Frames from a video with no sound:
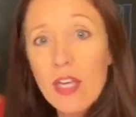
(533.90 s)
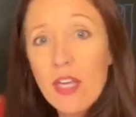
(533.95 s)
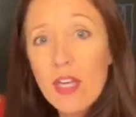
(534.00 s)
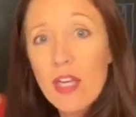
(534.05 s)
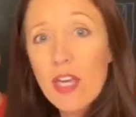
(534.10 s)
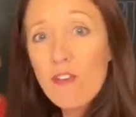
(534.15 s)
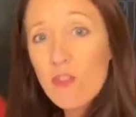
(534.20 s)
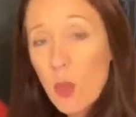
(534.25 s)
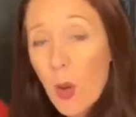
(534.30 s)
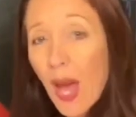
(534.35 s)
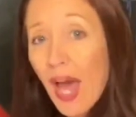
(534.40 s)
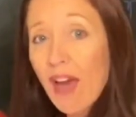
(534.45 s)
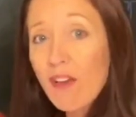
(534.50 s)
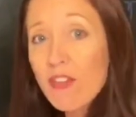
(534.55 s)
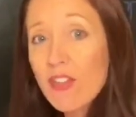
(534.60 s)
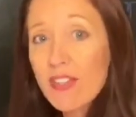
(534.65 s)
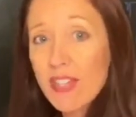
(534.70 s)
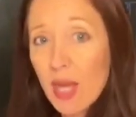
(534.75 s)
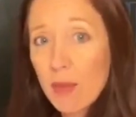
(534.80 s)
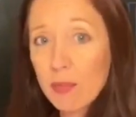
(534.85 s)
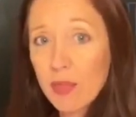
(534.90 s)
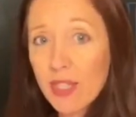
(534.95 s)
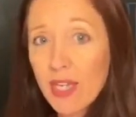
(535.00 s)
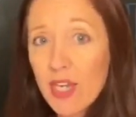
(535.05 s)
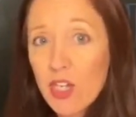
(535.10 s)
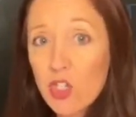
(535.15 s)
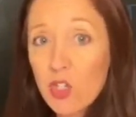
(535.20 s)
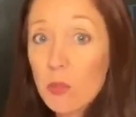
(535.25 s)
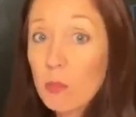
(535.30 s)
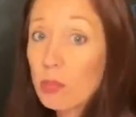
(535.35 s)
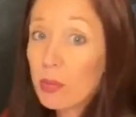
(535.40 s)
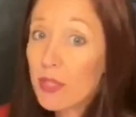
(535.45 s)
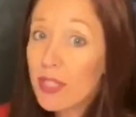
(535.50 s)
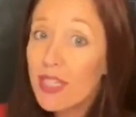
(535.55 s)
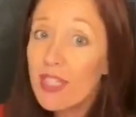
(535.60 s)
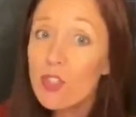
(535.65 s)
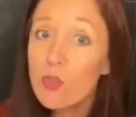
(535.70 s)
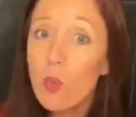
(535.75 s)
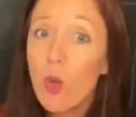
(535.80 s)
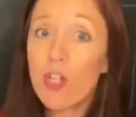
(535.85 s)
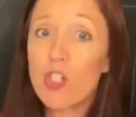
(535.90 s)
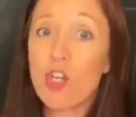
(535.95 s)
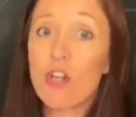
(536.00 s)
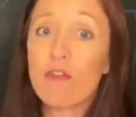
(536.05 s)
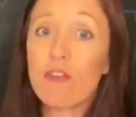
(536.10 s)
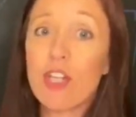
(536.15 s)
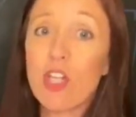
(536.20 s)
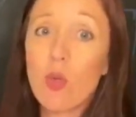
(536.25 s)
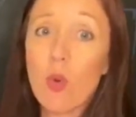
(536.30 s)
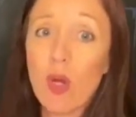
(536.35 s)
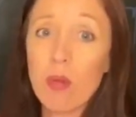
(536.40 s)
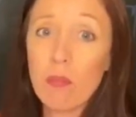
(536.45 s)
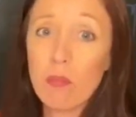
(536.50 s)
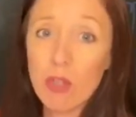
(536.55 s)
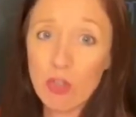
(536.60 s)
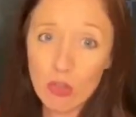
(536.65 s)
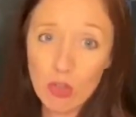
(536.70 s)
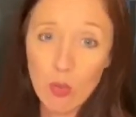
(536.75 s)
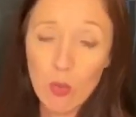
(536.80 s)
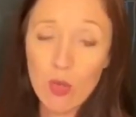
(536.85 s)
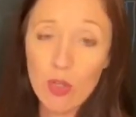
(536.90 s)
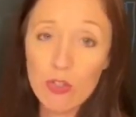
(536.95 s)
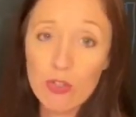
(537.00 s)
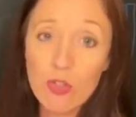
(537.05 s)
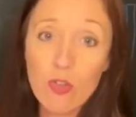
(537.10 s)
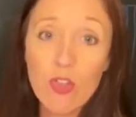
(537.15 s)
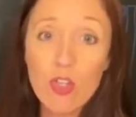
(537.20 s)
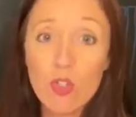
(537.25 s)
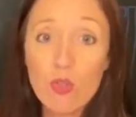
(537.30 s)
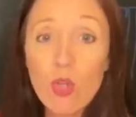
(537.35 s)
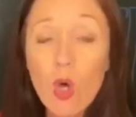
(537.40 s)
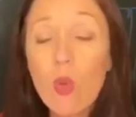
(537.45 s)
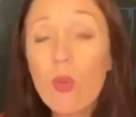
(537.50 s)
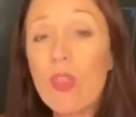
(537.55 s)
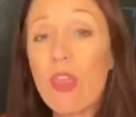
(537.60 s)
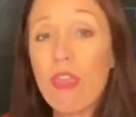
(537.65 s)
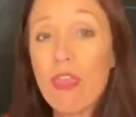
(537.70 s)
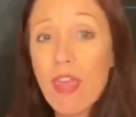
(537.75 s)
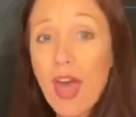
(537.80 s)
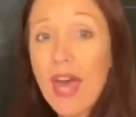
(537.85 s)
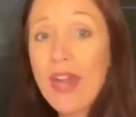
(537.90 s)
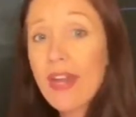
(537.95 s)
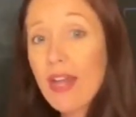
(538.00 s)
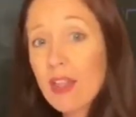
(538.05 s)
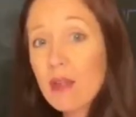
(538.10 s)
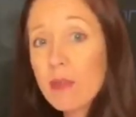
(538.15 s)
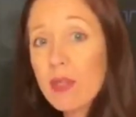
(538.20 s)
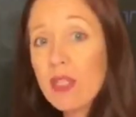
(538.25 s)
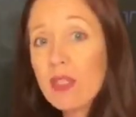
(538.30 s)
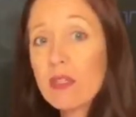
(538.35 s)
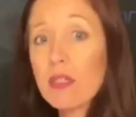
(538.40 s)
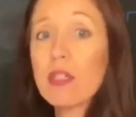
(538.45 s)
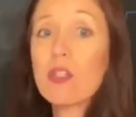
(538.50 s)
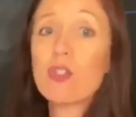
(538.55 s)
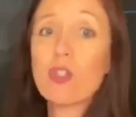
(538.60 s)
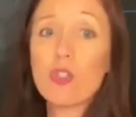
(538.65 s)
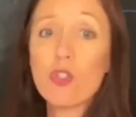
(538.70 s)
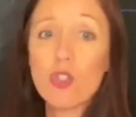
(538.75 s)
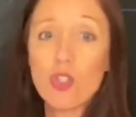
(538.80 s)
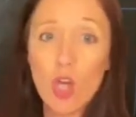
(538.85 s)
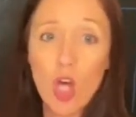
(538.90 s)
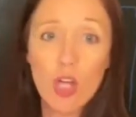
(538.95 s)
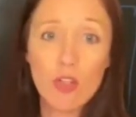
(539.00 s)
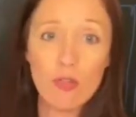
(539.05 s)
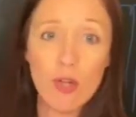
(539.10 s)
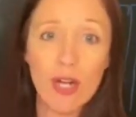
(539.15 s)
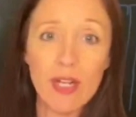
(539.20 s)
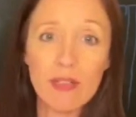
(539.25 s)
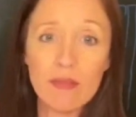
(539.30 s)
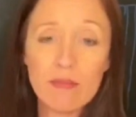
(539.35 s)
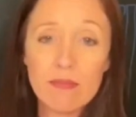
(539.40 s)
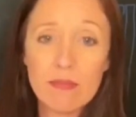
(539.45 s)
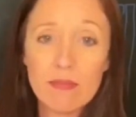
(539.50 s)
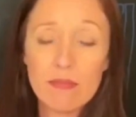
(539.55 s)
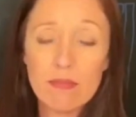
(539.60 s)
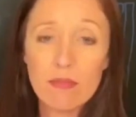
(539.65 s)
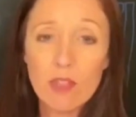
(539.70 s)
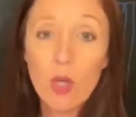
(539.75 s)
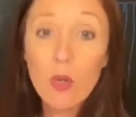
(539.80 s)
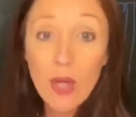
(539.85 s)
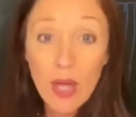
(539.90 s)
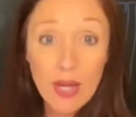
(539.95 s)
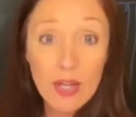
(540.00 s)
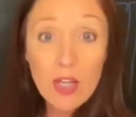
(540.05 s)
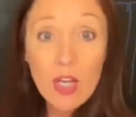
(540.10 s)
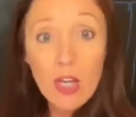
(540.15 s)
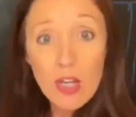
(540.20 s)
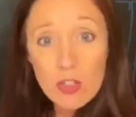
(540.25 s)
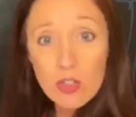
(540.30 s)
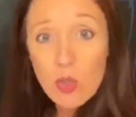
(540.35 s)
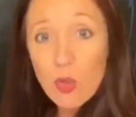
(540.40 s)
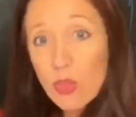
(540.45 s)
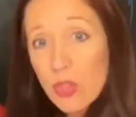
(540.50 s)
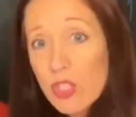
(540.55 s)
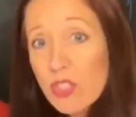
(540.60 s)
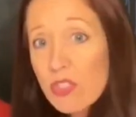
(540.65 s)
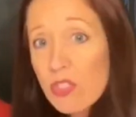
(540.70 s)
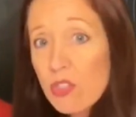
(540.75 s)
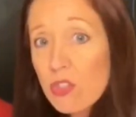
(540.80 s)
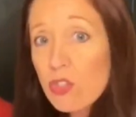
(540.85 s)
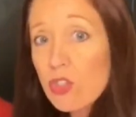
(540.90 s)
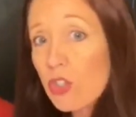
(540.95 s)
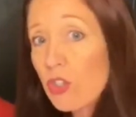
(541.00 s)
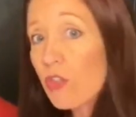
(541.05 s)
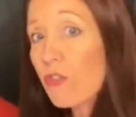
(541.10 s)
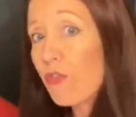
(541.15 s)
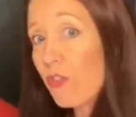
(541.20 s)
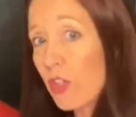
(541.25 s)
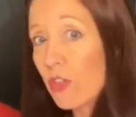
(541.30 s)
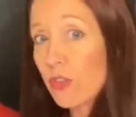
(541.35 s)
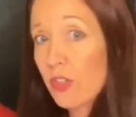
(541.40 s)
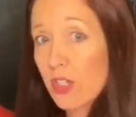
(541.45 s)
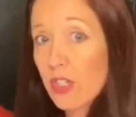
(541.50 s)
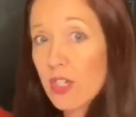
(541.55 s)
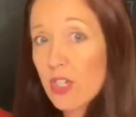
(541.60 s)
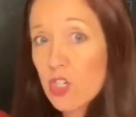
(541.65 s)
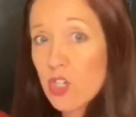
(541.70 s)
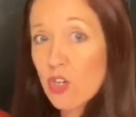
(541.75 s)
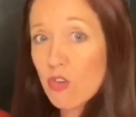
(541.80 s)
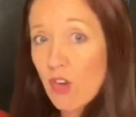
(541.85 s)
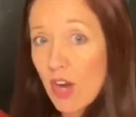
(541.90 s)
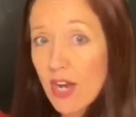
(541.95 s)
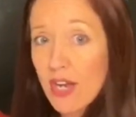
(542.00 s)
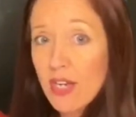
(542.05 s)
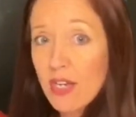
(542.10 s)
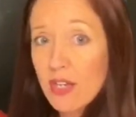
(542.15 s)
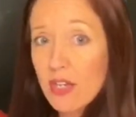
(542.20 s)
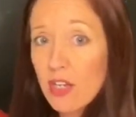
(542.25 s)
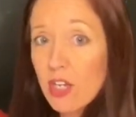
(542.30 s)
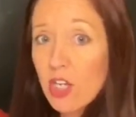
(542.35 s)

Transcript: If you have this application, please watch our video on mineral wool so that you know that that element is installed right. Okay, so this is your field condition, right?